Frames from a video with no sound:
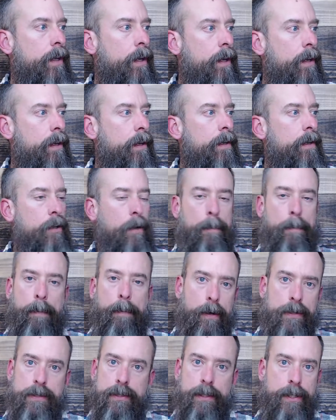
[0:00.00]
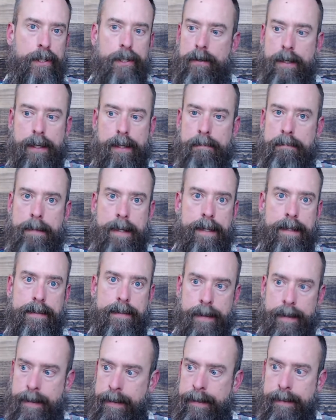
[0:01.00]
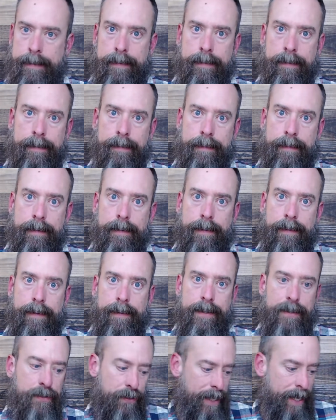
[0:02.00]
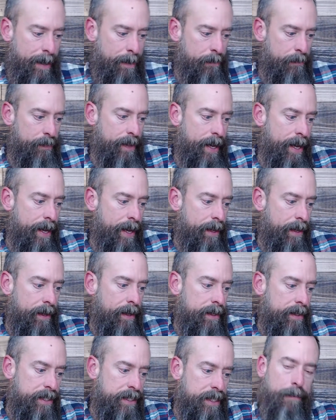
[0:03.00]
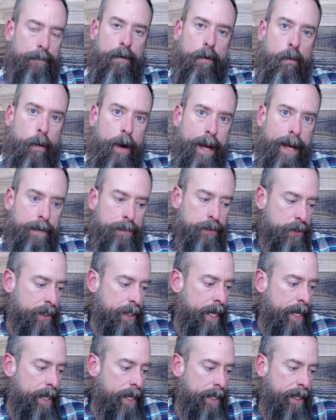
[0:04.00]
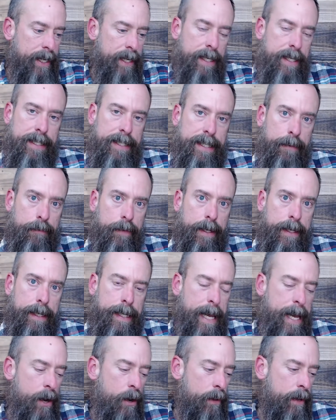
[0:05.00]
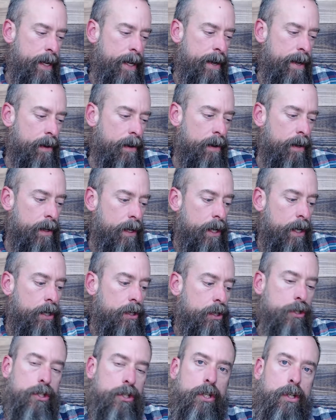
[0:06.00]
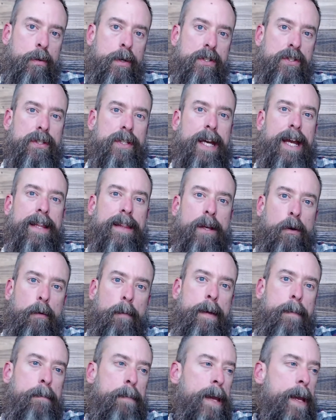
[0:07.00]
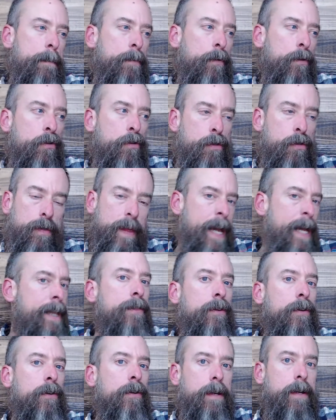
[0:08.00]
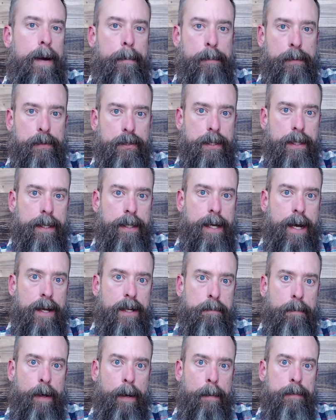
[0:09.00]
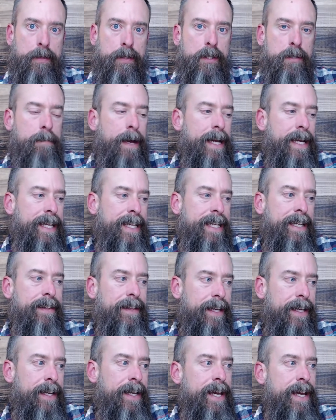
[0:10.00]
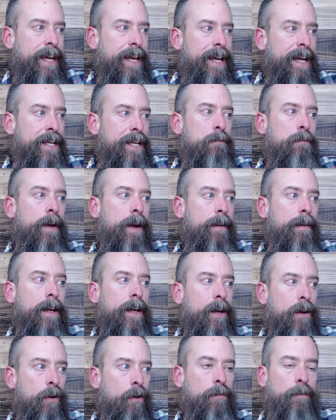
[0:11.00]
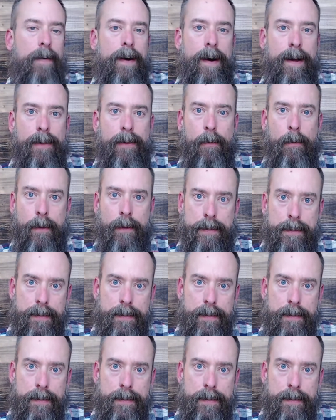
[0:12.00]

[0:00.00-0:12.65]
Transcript: you're persecuting me, son. Same thing. Different way of saying it in a different account here. Yeshua is saying there will be people who think they're accomplishing God's purposes by killing his very own followers.